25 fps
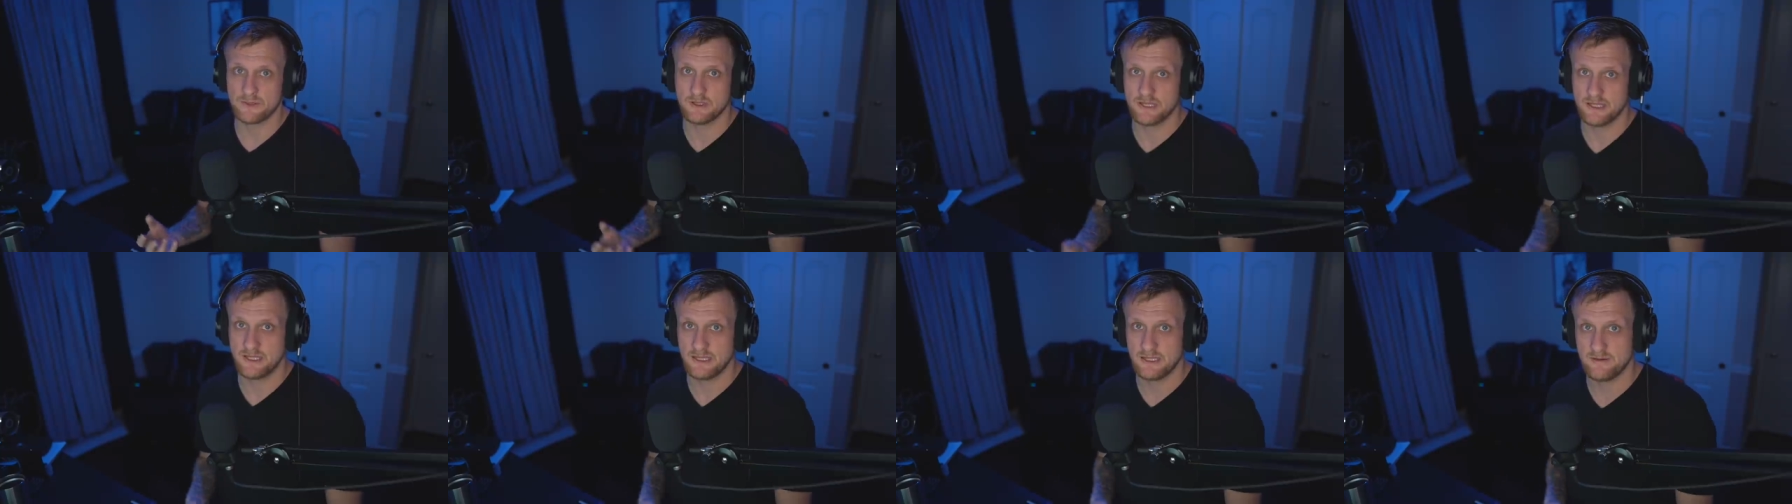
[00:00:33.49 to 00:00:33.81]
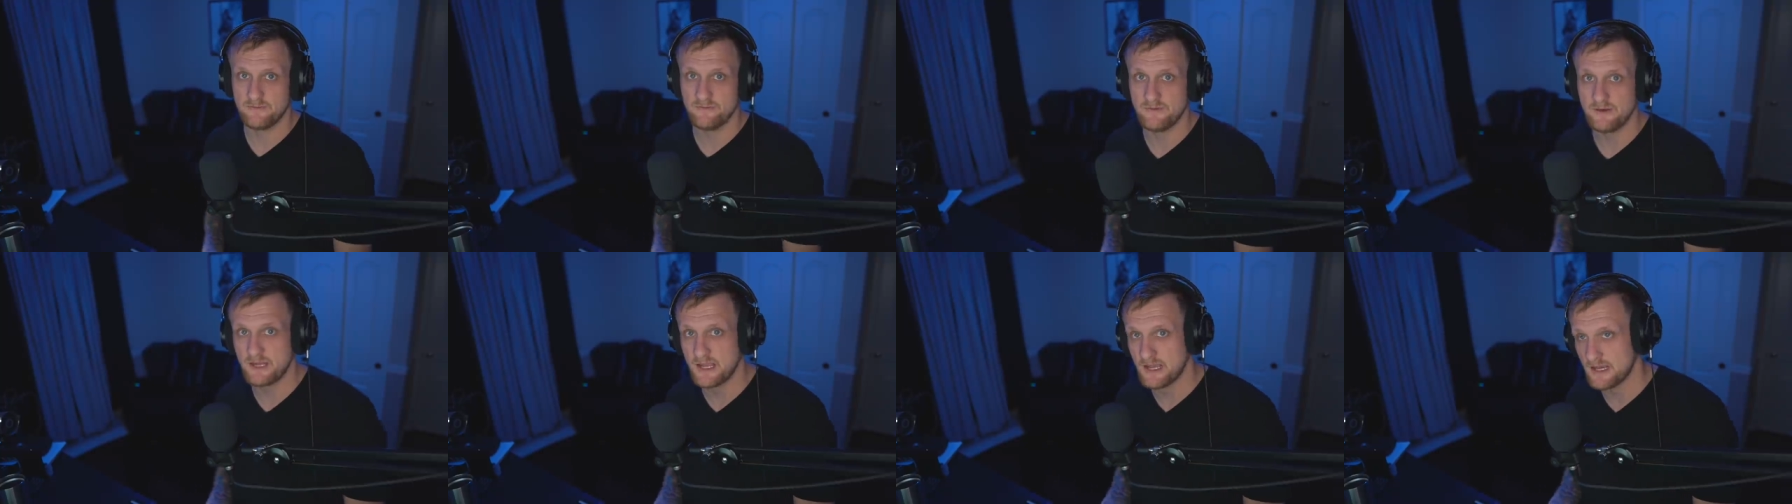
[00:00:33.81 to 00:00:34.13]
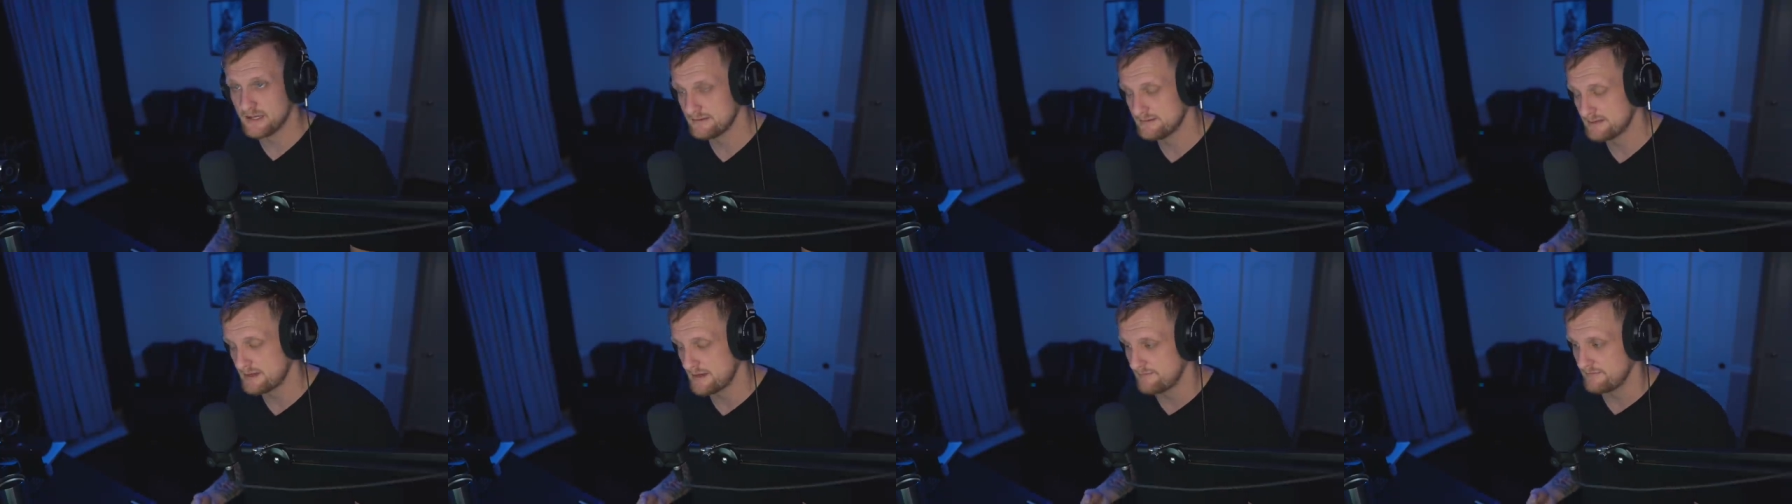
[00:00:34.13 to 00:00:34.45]
and if you
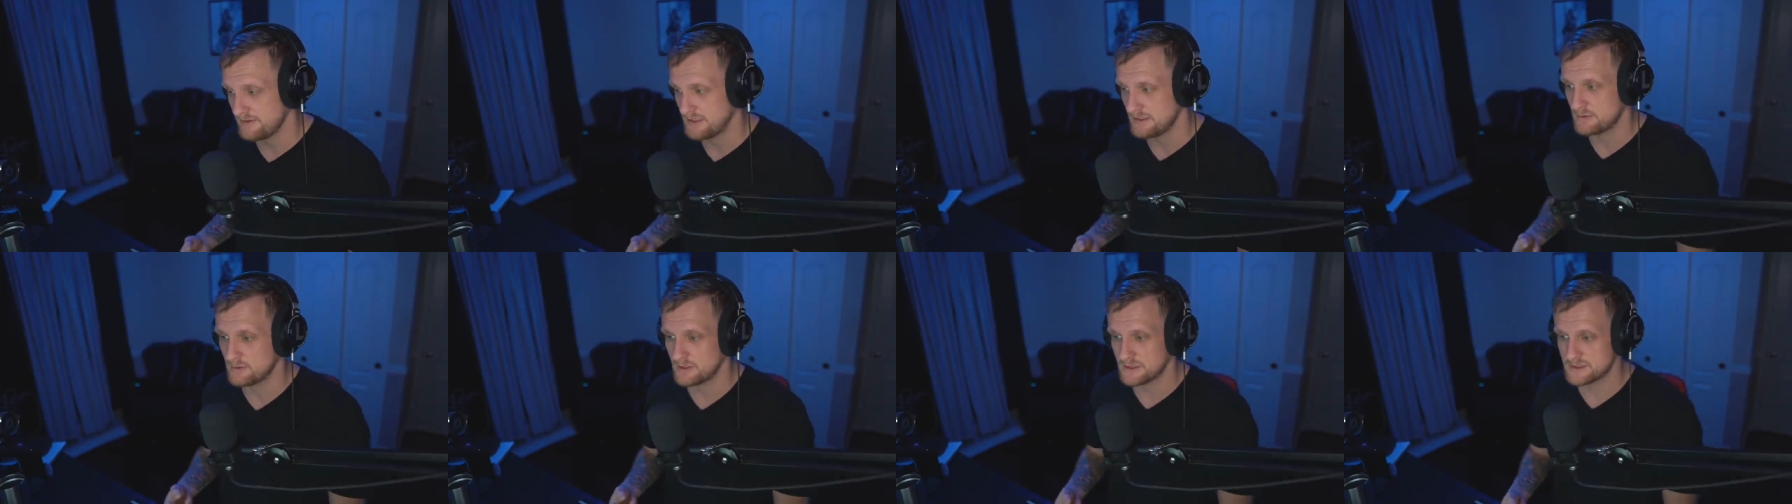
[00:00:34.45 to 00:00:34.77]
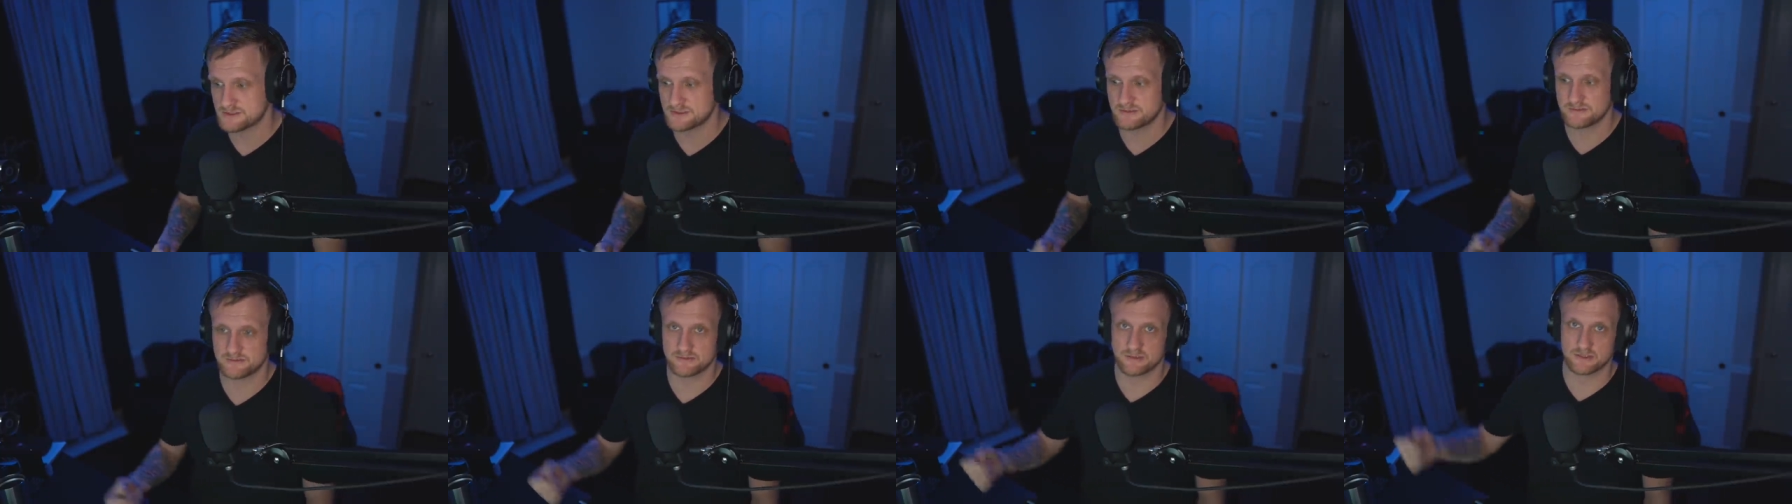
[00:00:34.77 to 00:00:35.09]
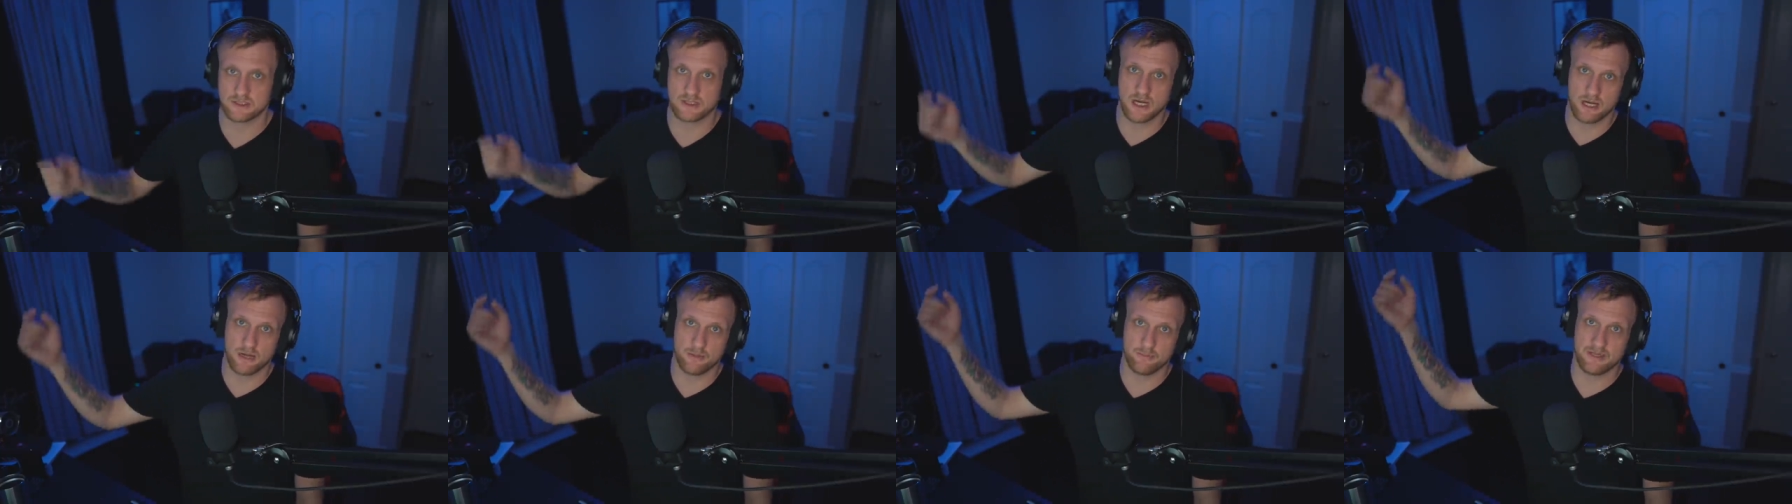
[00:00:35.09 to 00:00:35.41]
guys have any questions or
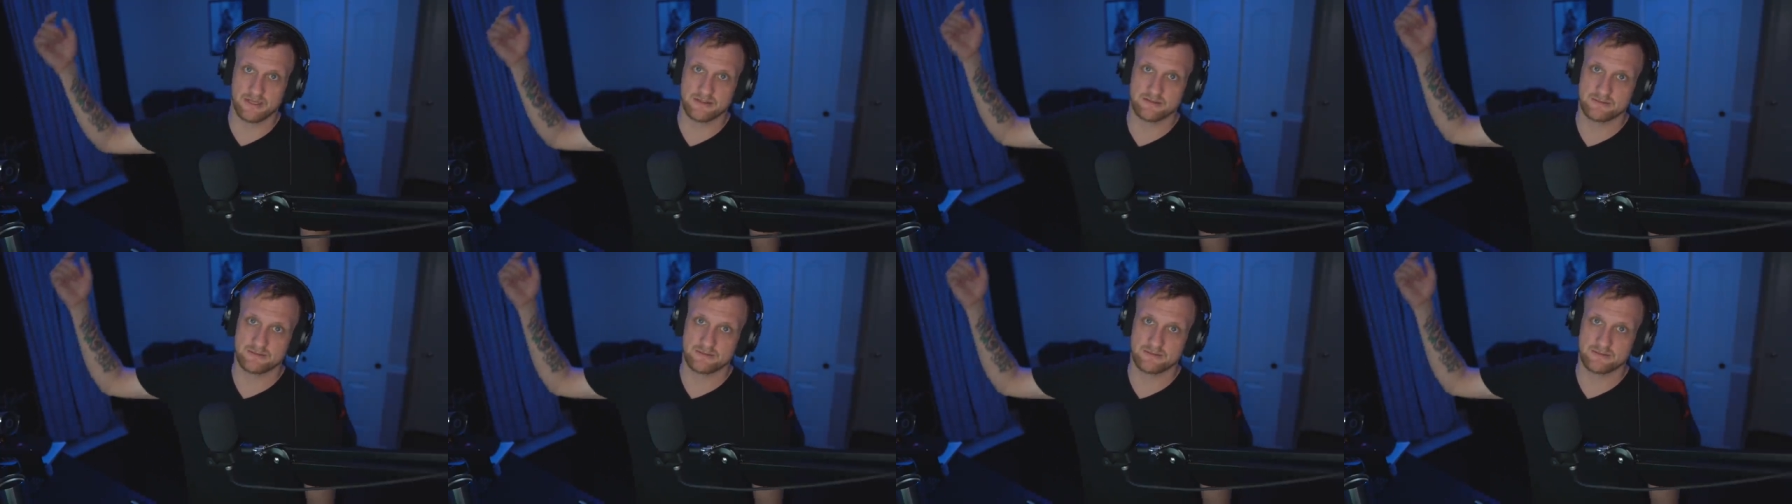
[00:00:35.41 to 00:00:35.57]
comments,